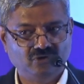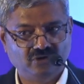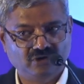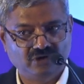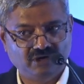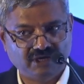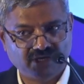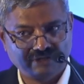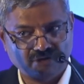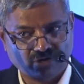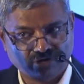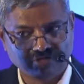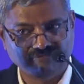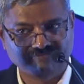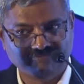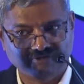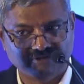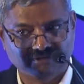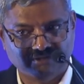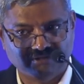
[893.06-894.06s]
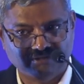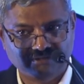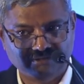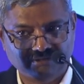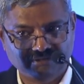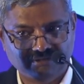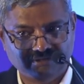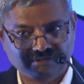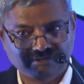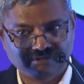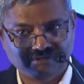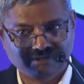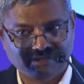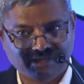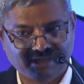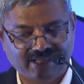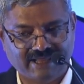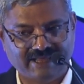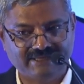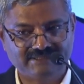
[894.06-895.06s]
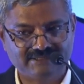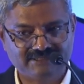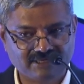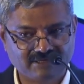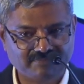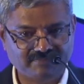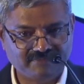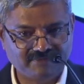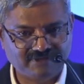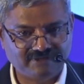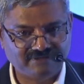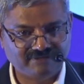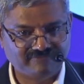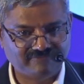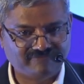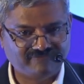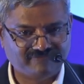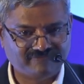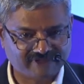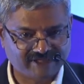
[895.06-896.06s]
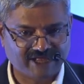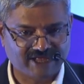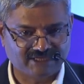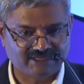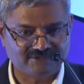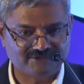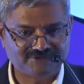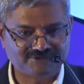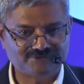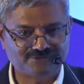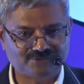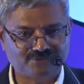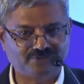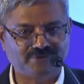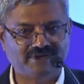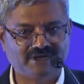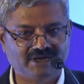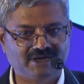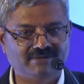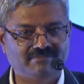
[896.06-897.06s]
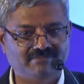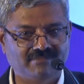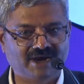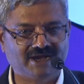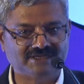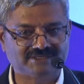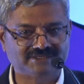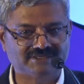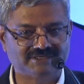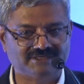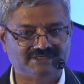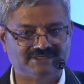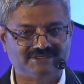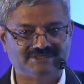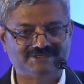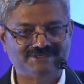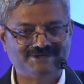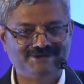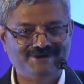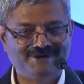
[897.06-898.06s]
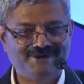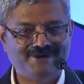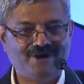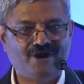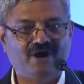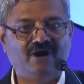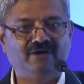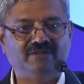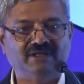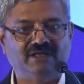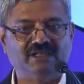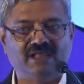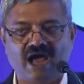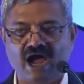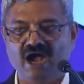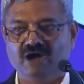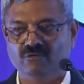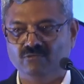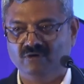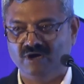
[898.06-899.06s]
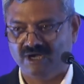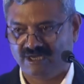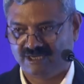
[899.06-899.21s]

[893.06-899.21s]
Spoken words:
An orphan lands up in France doing her master's on her hard work.